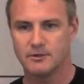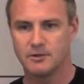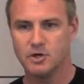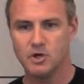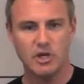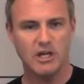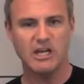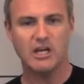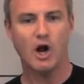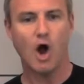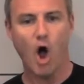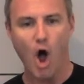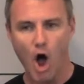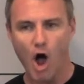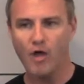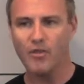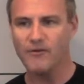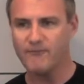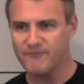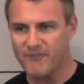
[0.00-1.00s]
You could eat
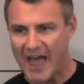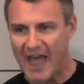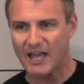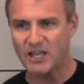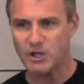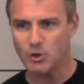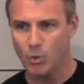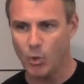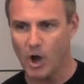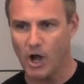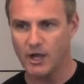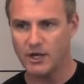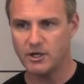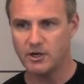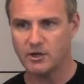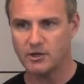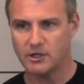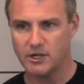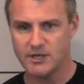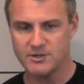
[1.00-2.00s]
all the fat you want,
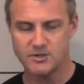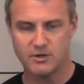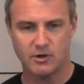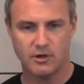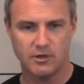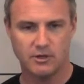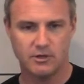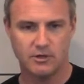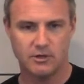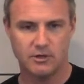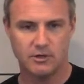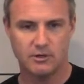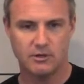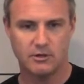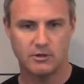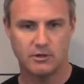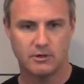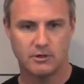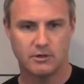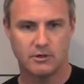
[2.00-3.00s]
your cholesterol and
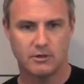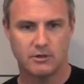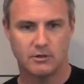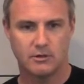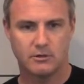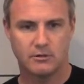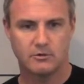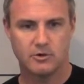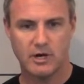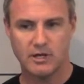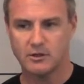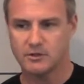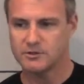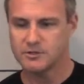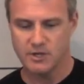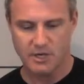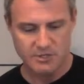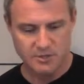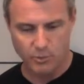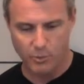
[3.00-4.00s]
your
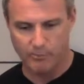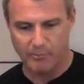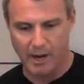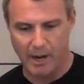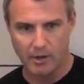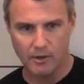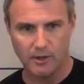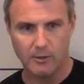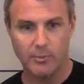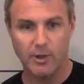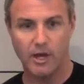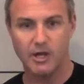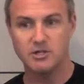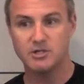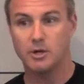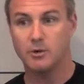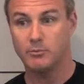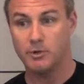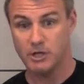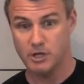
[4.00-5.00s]
triglycerides will barely
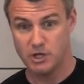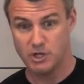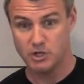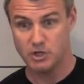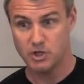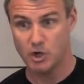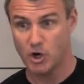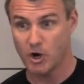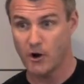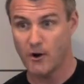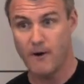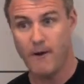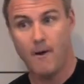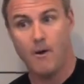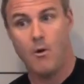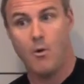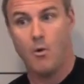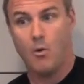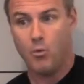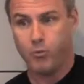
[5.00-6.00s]
budge, but you eat sugar,
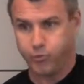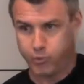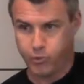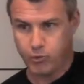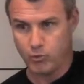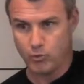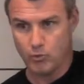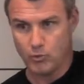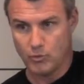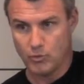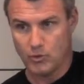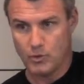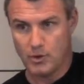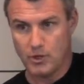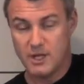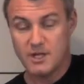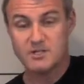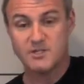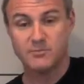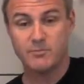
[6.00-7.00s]

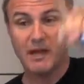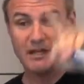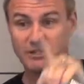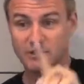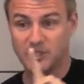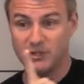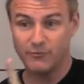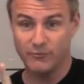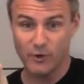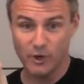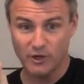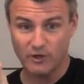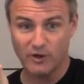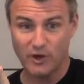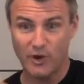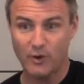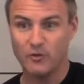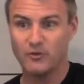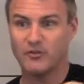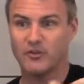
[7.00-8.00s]
especially
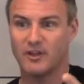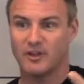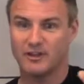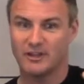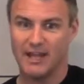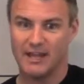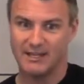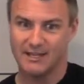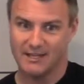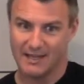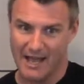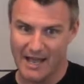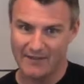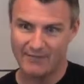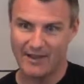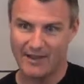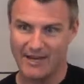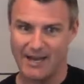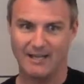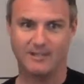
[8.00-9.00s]
fructose, like
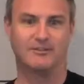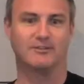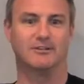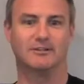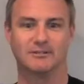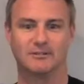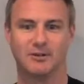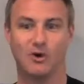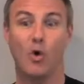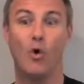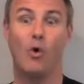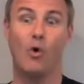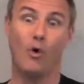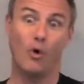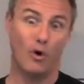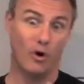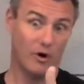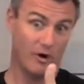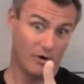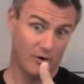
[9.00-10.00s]
agave nectar,
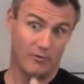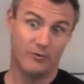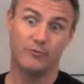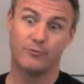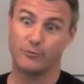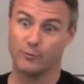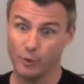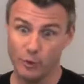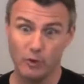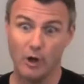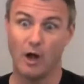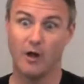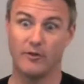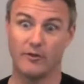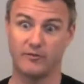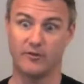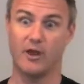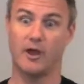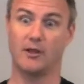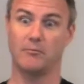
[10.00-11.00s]
or fruit all
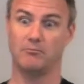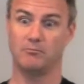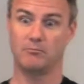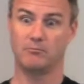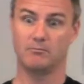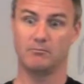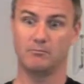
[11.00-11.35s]
the time.